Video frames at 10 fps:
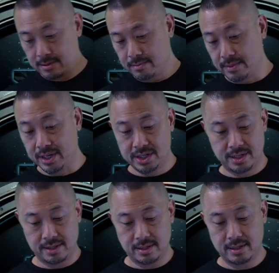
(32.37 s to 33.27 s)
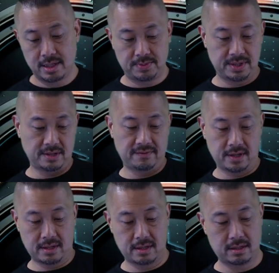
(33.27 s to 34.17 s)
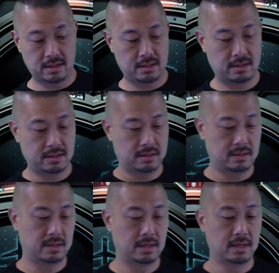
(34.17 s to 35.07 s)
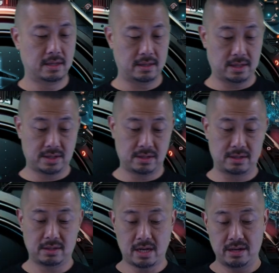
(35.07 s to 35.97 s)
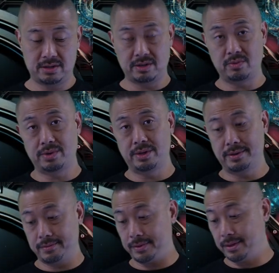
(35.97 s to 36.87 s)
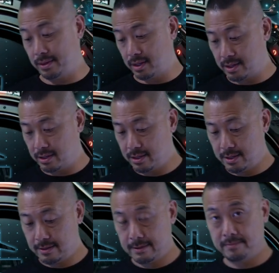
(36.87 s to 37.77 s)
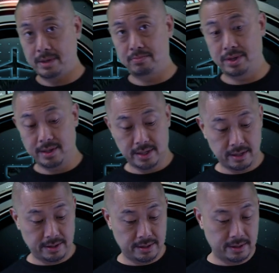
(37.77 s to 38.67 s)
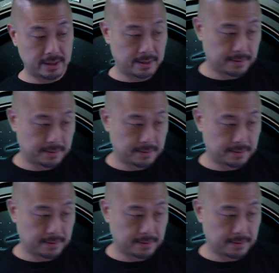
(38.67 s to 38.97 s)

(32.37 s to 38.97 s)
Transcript: Mission specific. This I usually wear with my plate carrier.